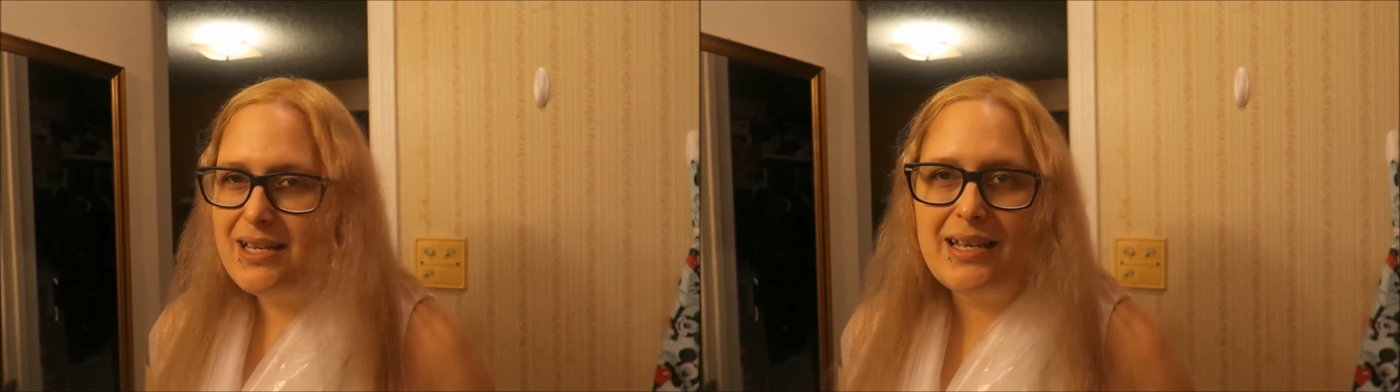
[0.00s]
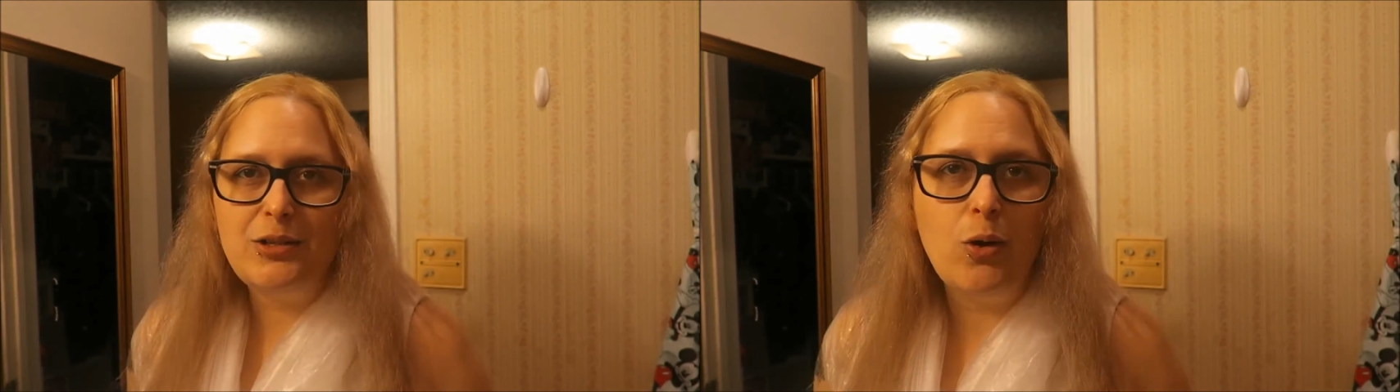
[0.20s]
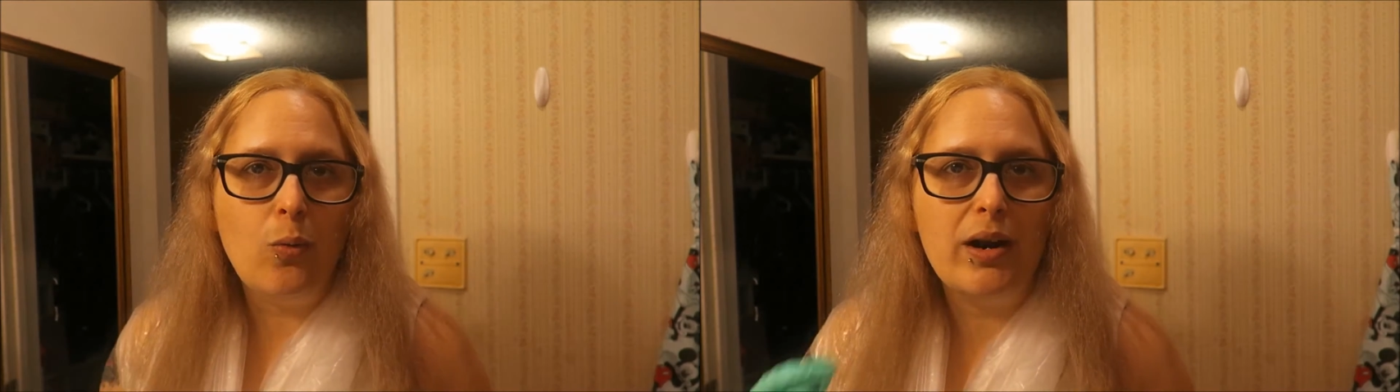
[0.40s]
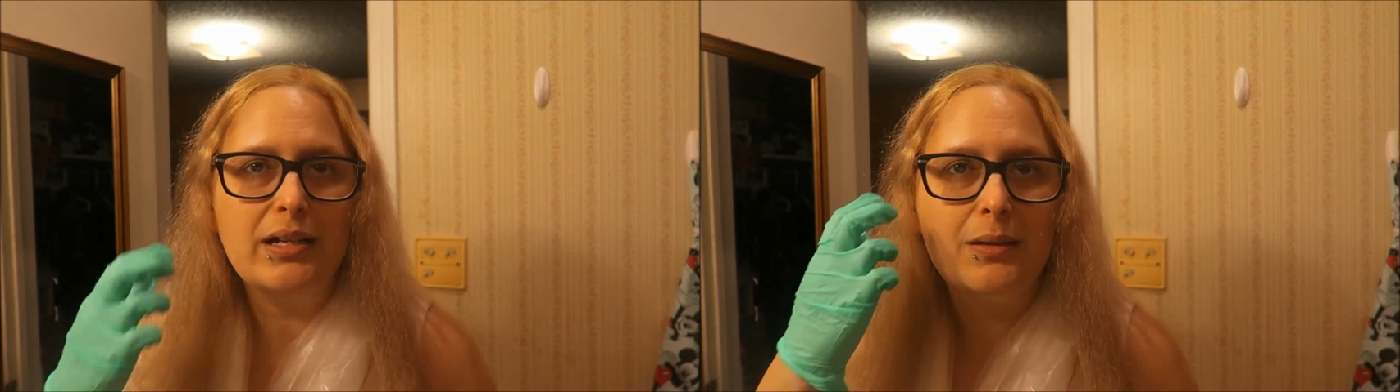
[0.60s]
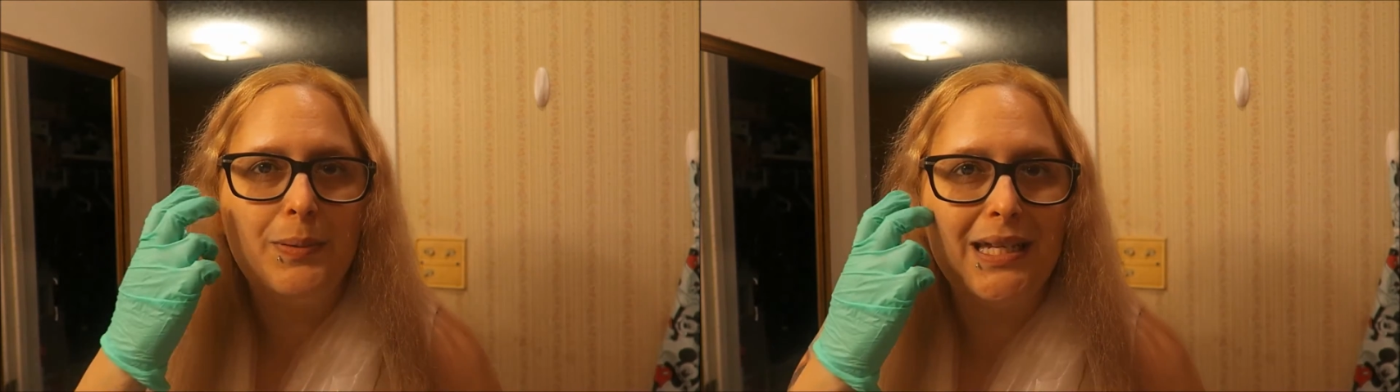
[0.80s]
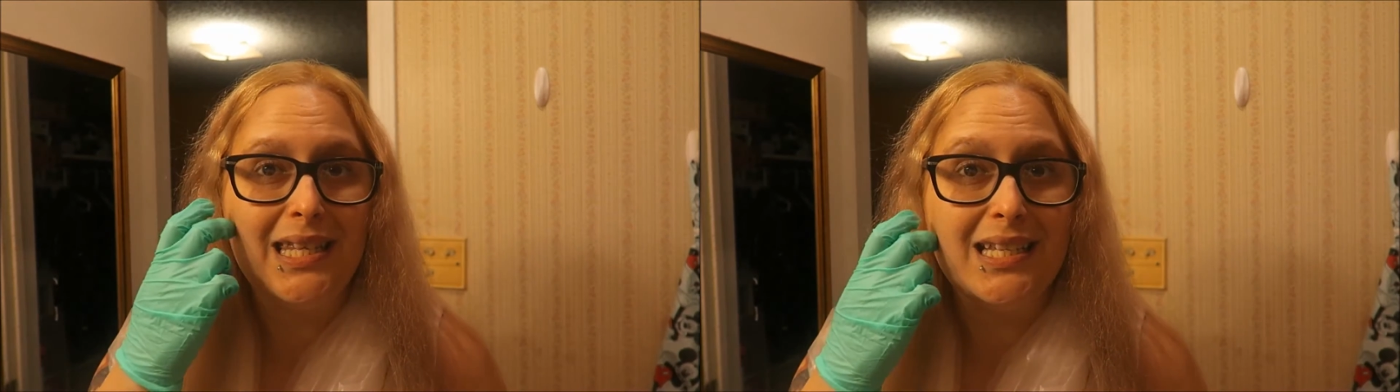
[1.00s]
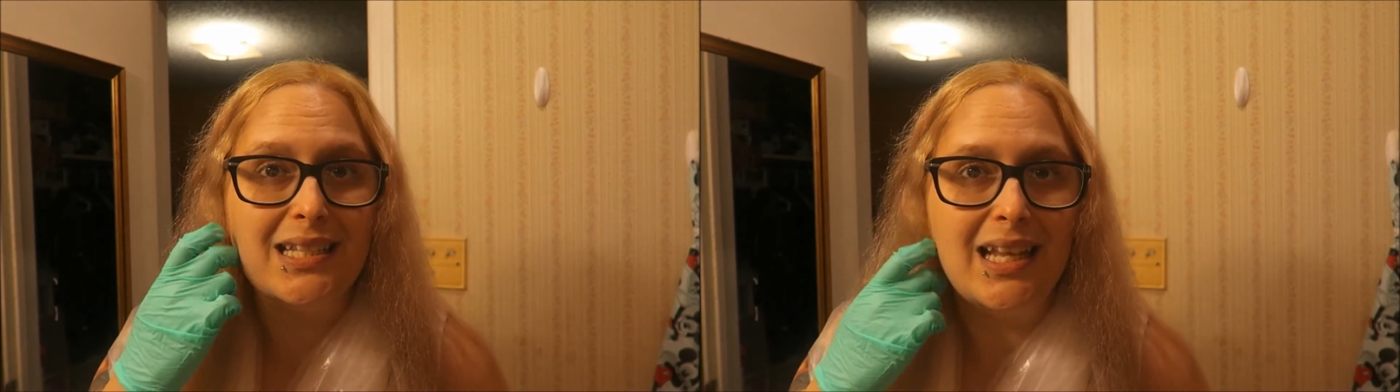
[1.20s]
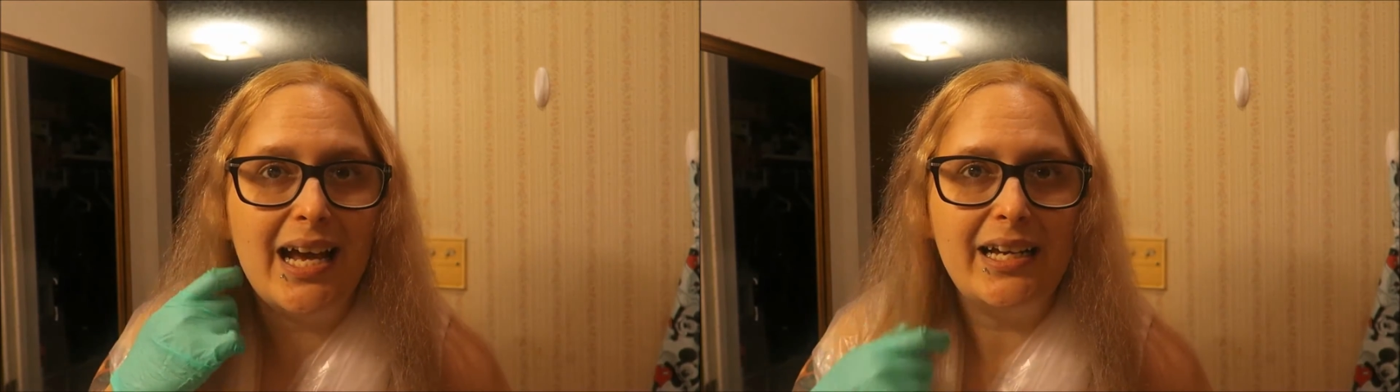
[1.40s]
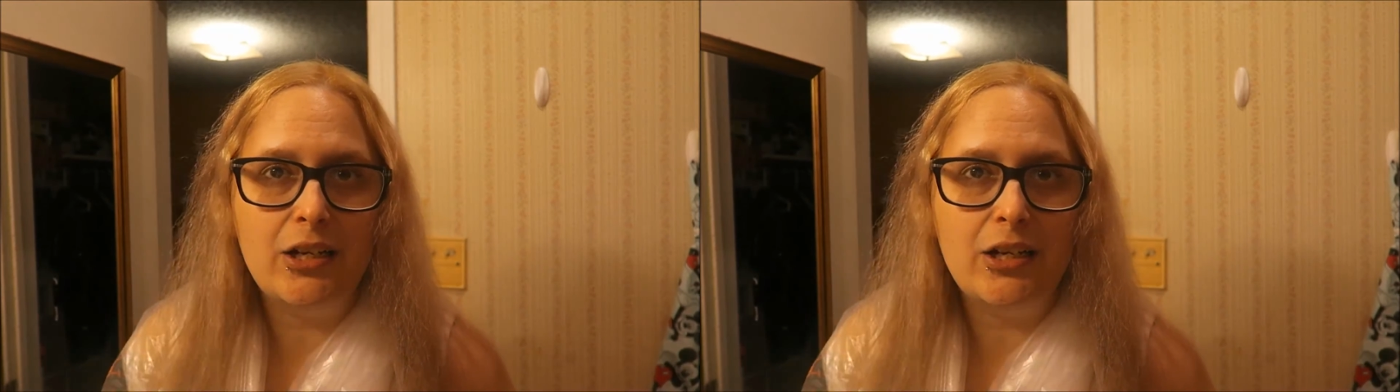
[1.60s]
because I don't want it to be this light.